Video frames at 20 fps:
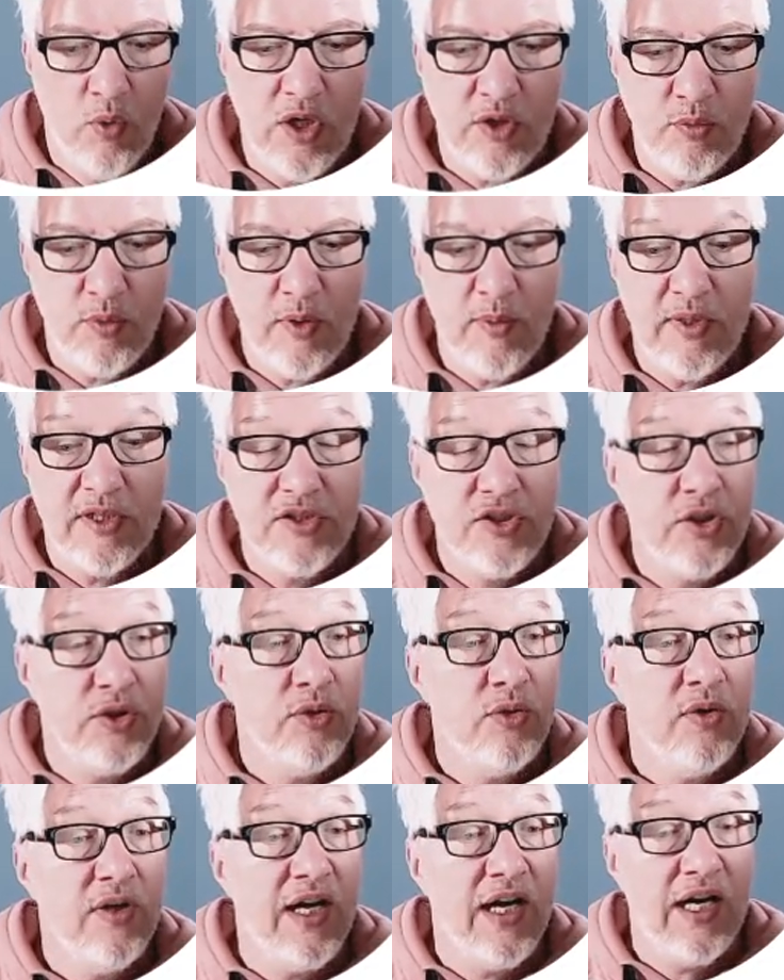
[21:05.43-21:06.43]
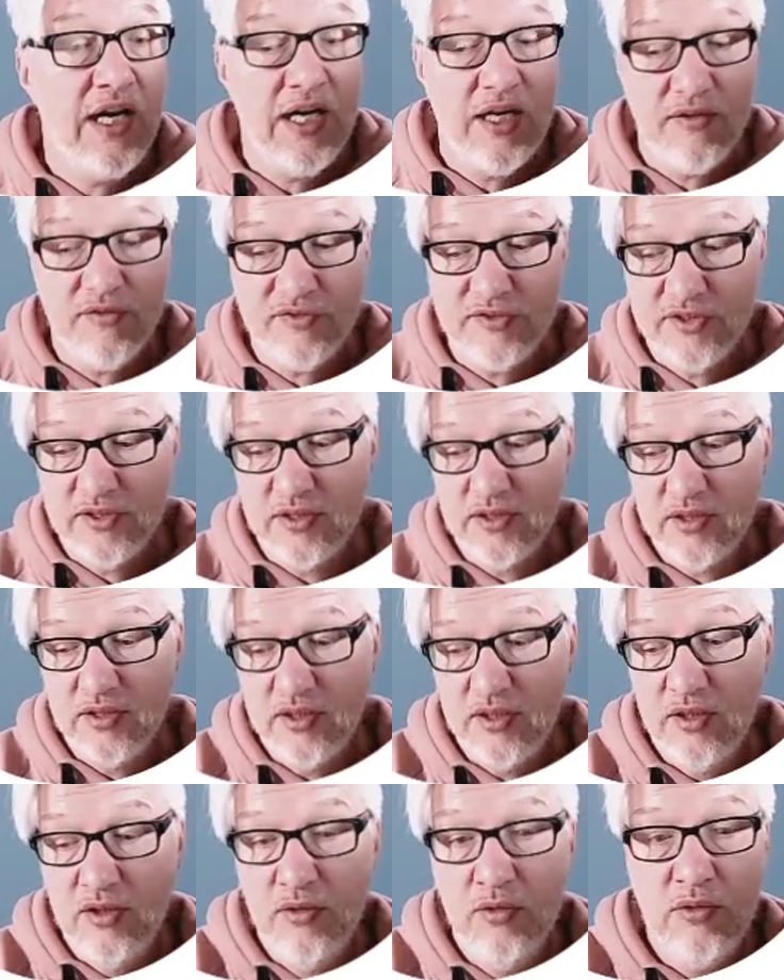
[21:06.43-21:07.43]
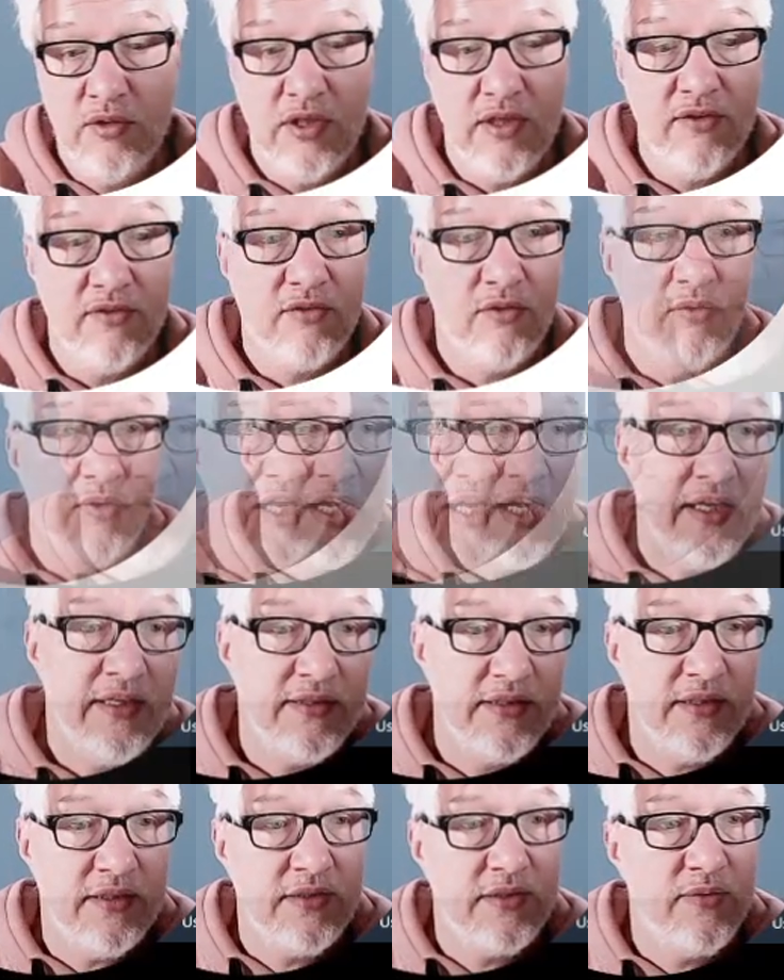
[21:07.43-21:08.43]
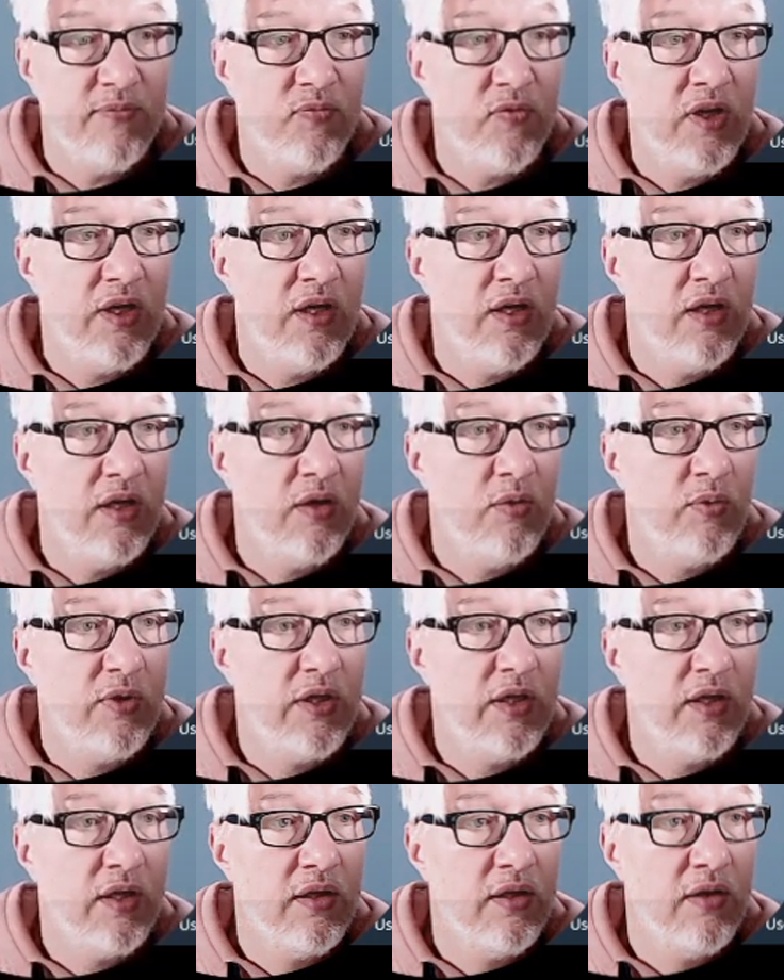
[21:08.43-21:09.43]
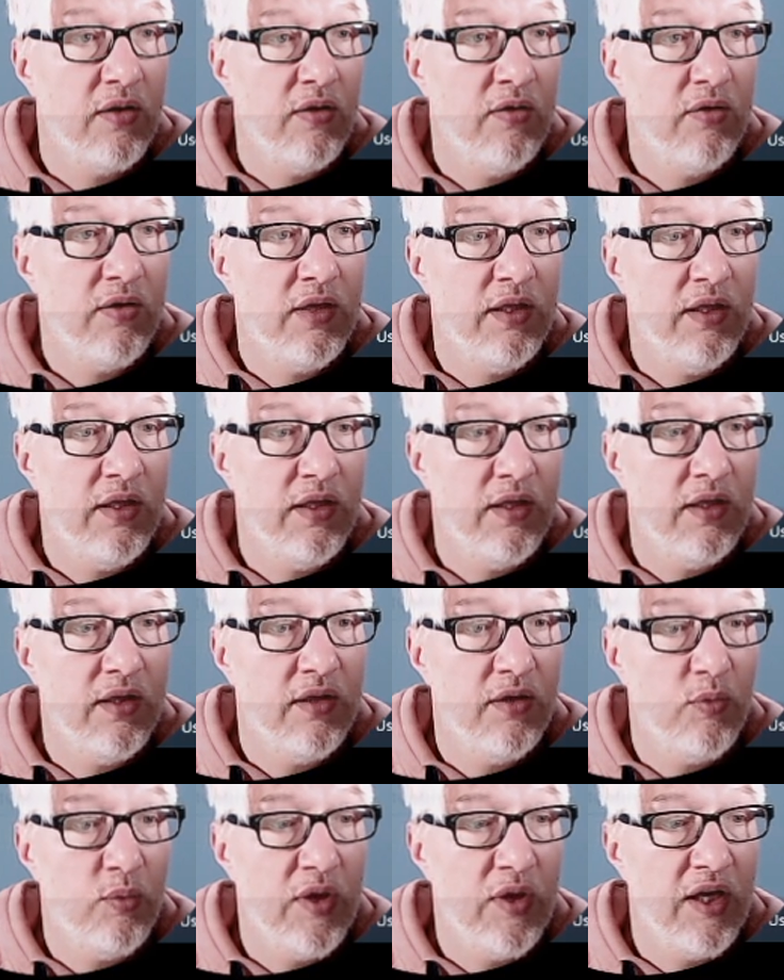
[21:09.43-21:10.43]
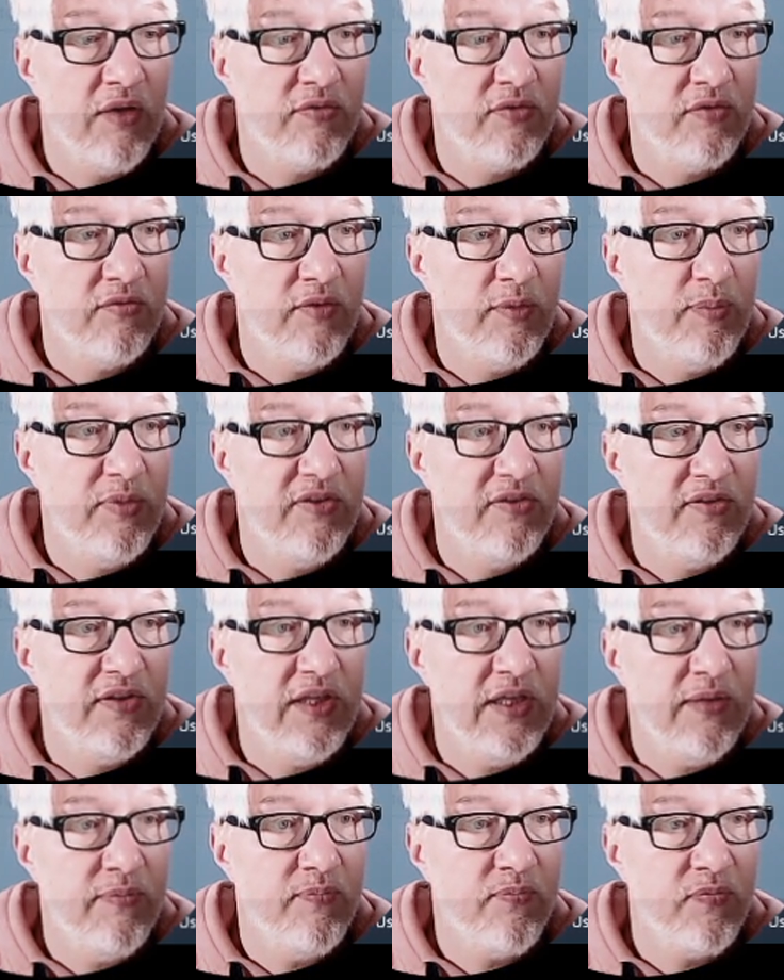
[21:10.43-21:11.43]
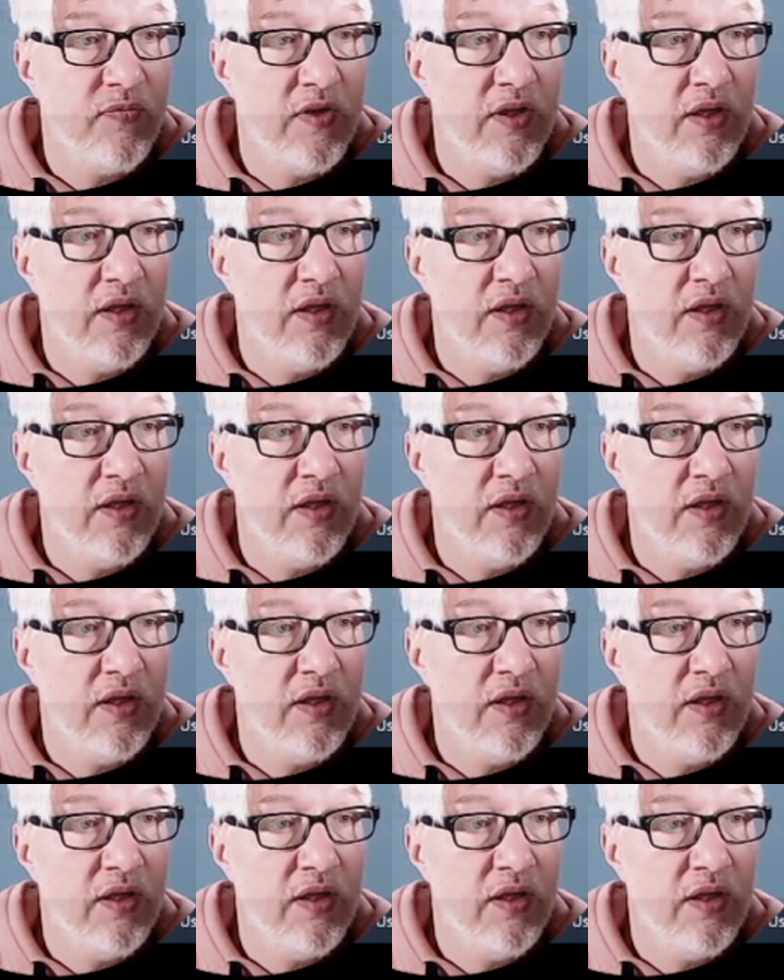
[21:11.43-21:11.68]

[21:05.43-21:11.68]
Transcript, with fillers: What we will do after Luke is created, uh, we can look here, we have the VPC,